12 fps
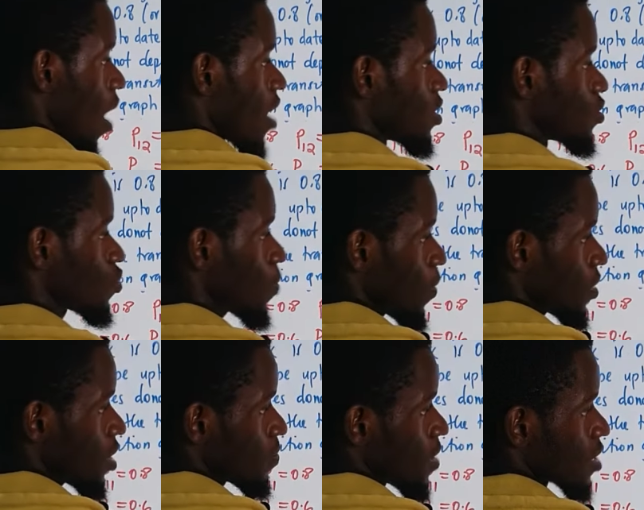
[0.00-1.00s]
a 1.
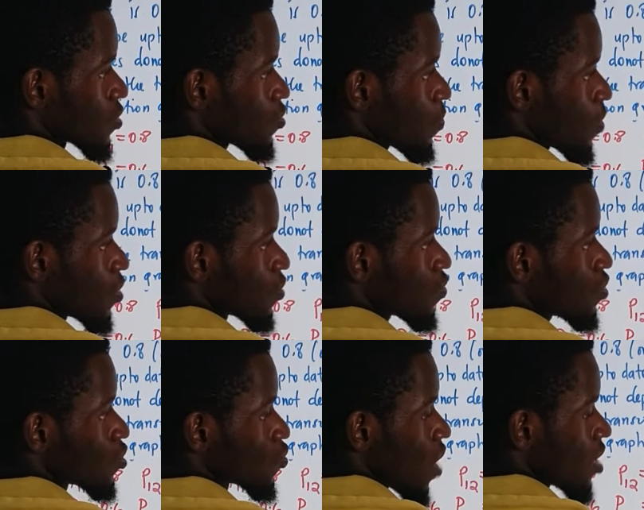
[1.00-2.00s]
0.8 plus 0.2
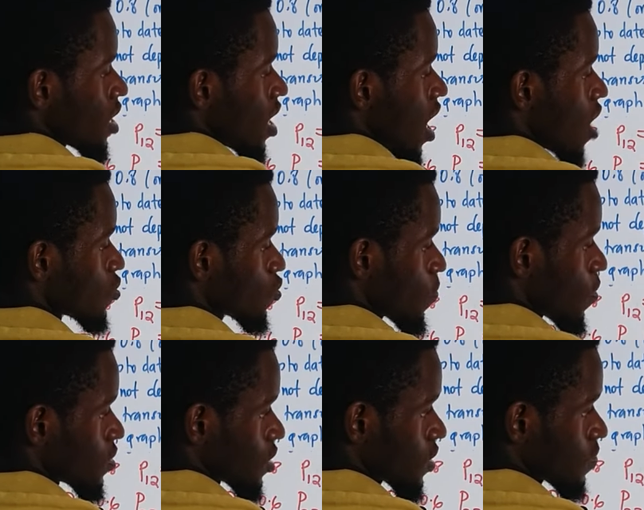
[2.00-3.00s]
is 1, and
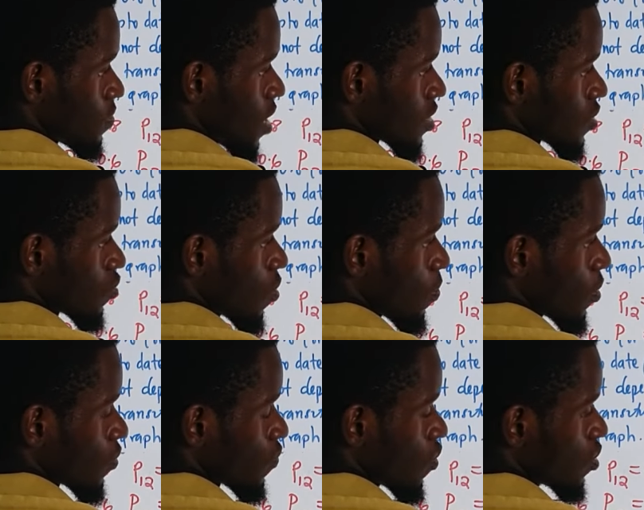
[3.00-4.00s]
0.6 plus
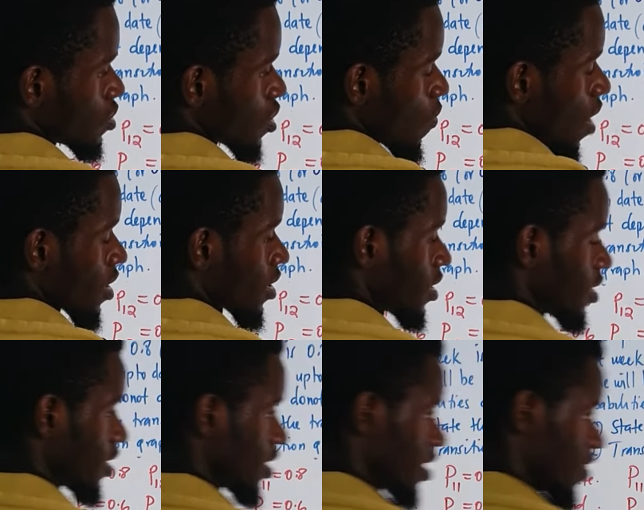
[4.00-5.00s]
0.4 is a 1.
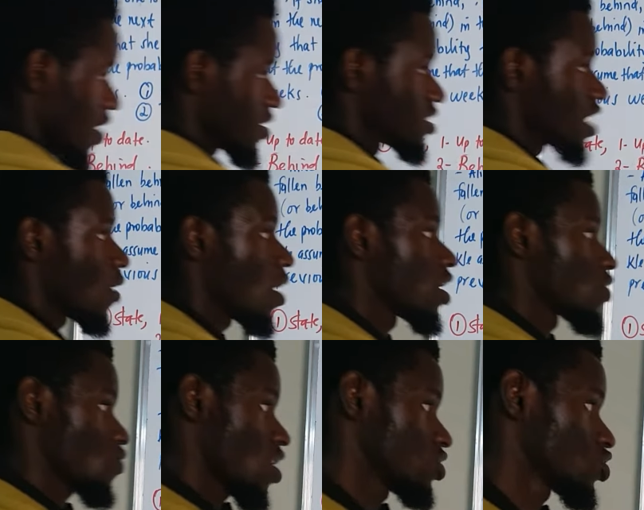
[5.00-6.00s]
That is our
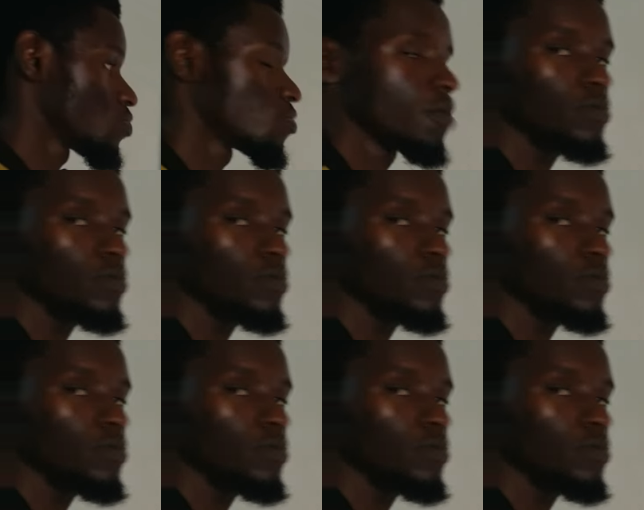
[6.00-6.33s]
transitional